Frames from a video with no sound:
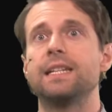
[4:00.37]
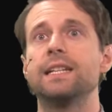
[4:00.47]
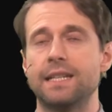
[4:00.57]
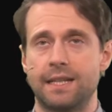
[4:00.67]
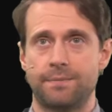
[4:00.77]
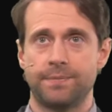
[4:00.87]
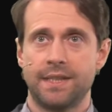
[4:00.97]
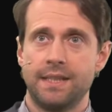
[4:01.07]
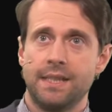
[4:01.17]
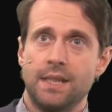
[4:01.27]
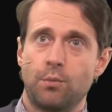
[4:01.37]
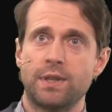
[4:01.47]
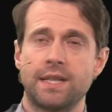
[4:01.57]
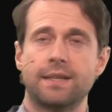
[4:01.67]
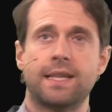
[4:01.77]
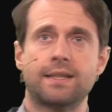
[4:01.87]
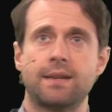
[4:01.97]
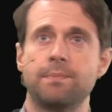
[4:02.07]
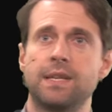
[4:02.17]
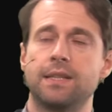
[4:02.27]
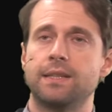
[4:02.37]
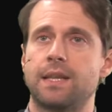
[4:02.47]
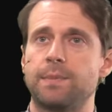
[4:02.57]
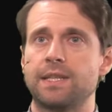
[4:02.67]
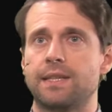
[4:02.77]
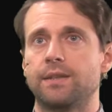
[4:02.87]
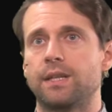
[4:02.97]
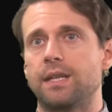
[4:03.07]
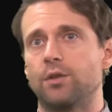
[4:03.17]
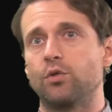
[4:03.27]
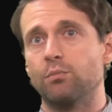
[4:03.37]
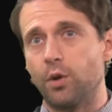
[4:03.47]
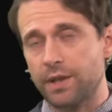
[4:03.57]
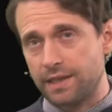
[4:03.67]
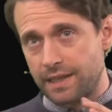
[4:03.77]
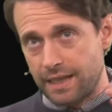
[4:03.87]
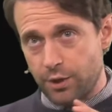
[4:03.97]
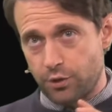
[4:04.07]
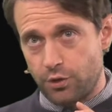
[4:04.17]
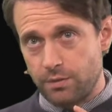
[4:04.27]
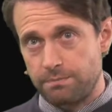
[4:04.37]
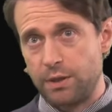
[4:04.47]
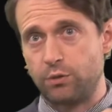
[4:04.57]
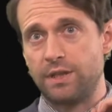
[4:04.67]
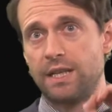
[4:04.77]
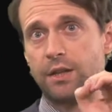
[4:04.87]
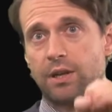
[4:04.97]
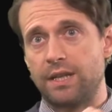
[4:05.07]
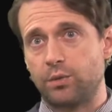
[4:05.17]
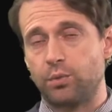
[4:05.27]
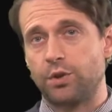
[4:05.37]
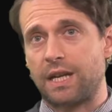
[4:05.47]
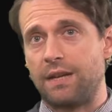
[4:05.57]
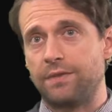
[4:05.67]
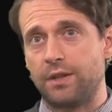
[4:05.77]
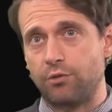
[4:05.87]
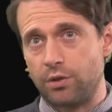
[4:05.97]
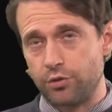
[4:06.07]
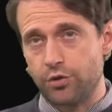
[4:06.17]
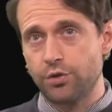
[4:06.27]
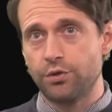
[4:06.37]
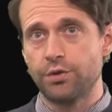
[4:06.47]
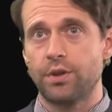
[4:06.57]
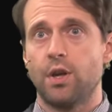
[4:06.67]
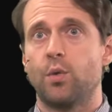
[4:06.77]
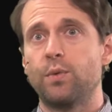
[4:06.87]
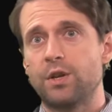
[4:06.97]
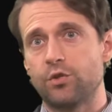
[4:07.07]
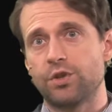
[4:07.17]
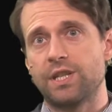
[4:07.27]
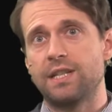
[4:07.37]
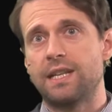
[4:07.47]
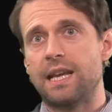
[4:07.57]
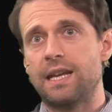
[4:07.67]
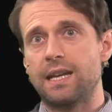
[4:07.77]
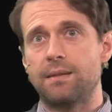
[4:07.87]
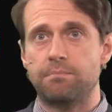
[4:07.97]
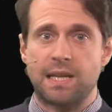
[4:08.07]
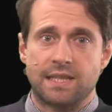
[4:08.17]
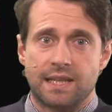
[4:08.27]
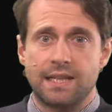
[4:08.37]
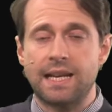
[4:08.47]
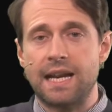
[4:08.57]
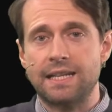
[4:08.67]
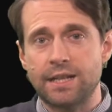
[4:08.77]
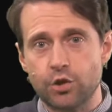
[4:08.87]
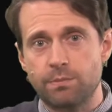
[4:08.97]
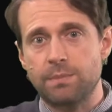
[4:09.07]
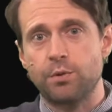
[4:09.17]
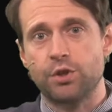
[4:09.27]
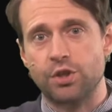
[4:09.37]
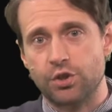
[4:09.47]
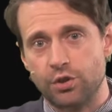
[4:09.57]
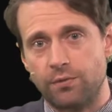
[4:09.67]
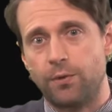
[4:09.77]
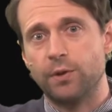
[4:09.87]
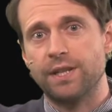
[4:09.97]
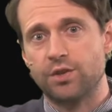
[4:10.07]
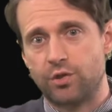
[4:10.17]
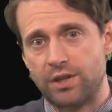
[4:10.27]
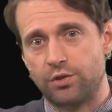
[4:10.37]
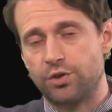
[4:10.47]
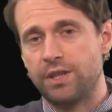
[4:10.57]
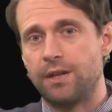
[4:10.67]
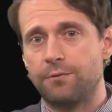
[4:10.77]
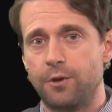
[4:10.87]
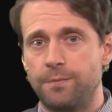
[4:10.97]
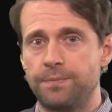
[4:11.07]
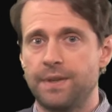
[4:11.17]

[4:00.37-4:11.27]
linear. What does that mean? That means that to model the error between the neural network and the ground truth, we are using basically a linear superposition of all the structures in our flow.